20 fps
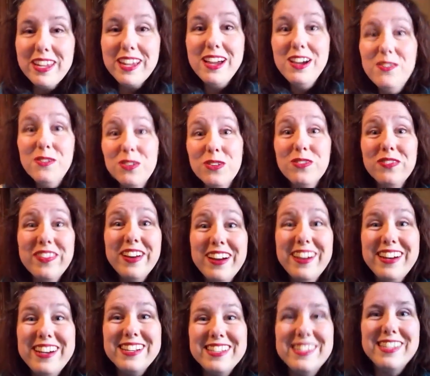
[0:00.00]
And we're
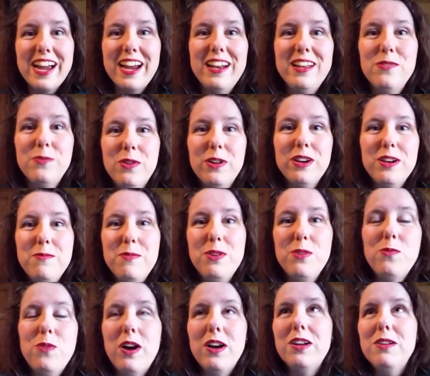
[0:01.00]
very excited. We're going to be
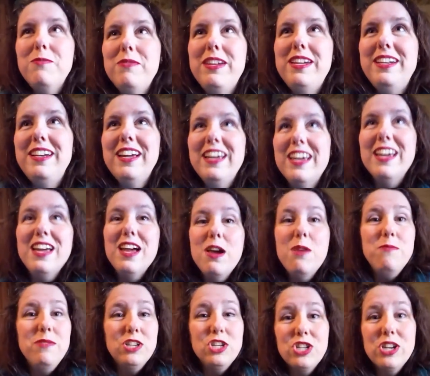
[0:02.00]
welcoming
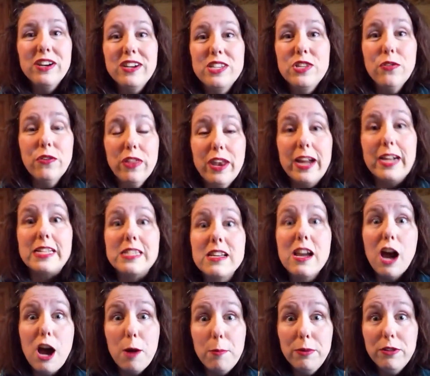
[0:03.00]
missionaries for the next
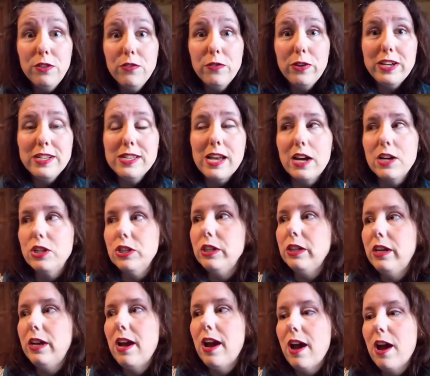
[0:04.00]
couple of weeks.
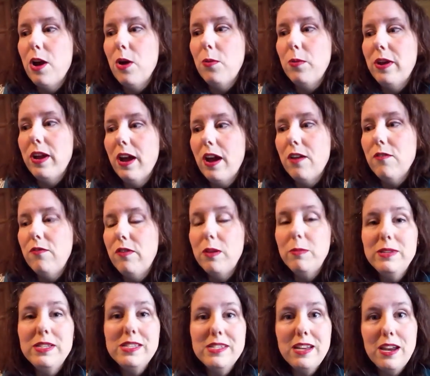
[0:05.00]
Actually, we have
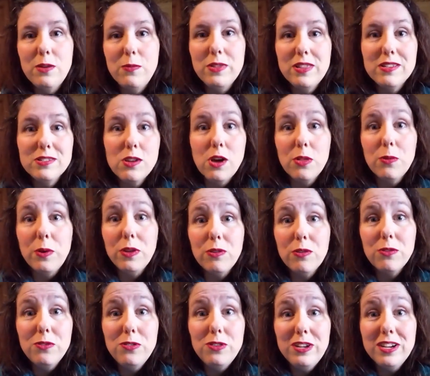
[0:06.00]
families staying with us all the way
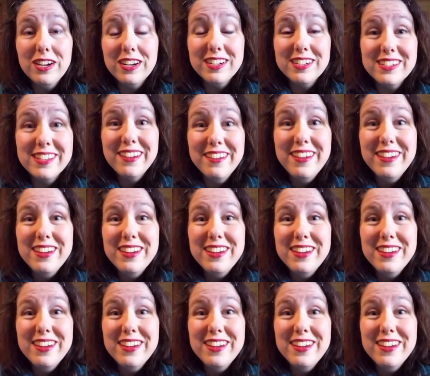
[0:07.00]
through New Year's.